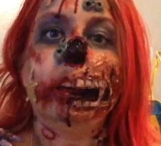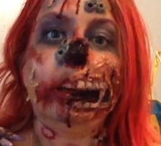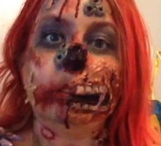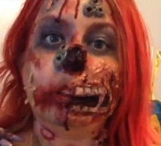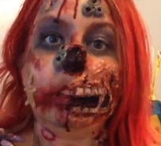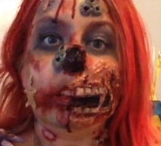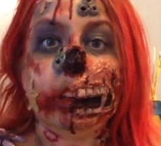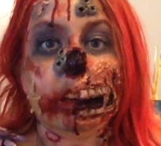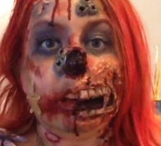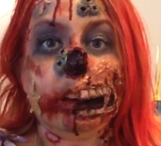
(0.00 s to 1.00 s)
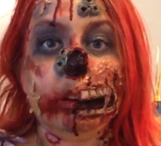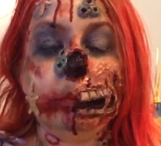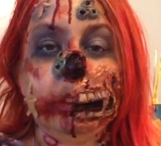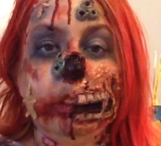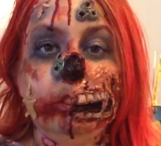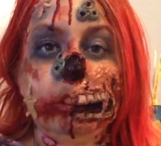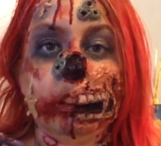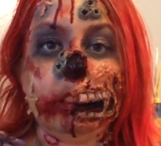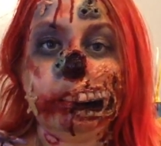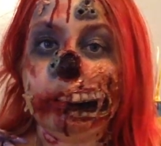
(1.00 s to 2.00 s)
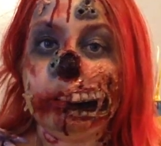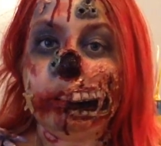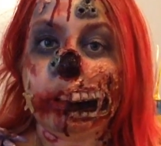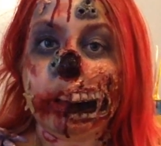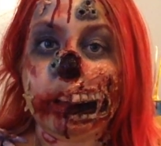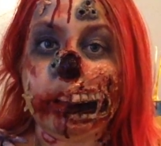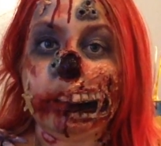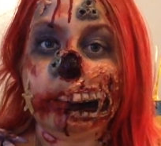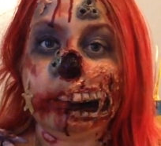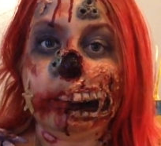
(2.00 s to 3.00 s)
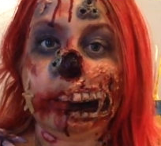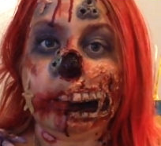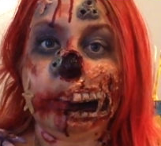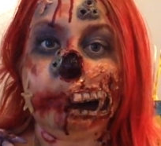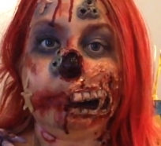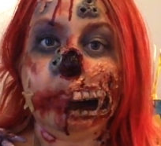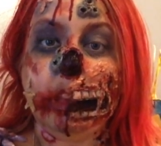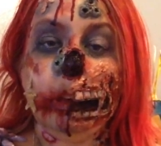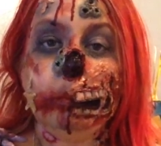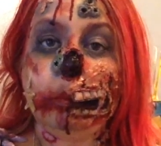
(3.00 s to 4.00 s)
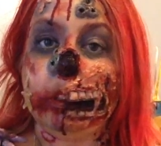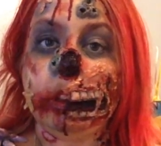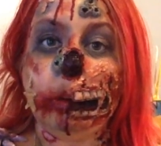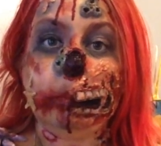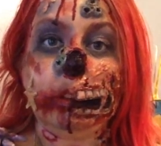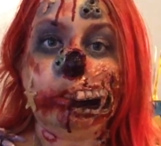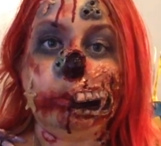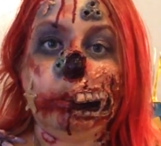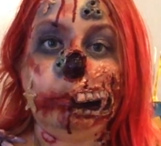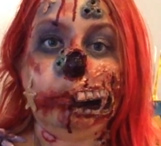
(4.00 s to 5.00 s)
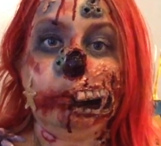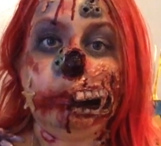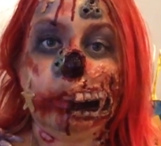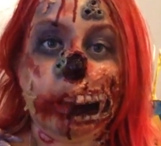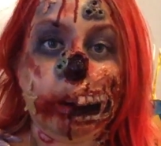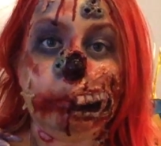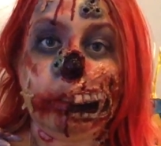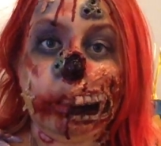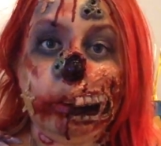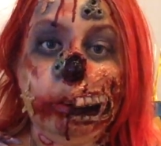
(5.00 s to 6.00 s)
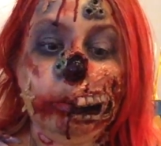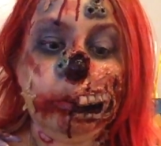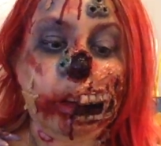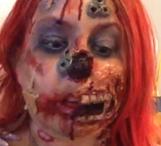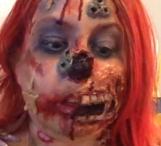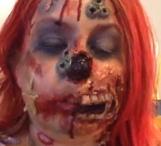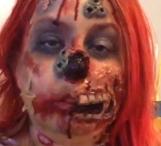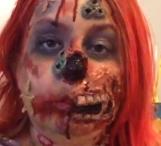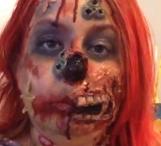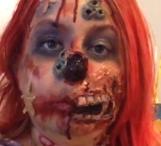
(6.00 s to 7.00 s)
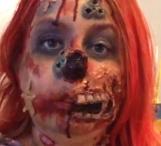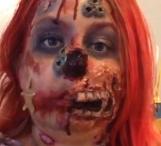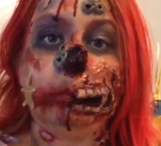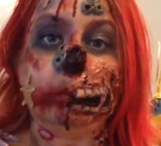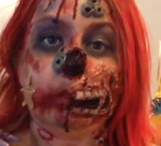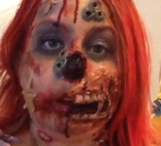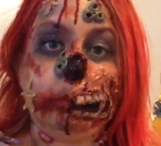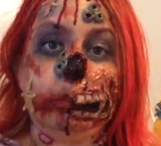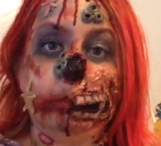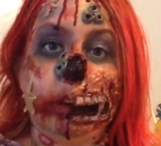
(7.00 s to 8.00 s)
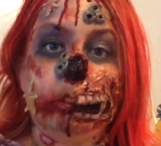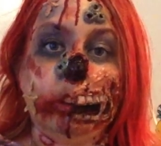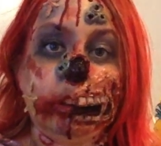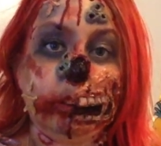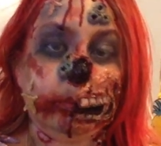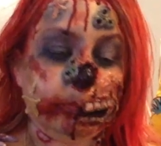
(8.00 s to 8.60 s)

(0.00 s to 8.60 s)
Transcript: Anyway, I hope you enjoy this look, and put any comments you want down below. Do subscribe to my channel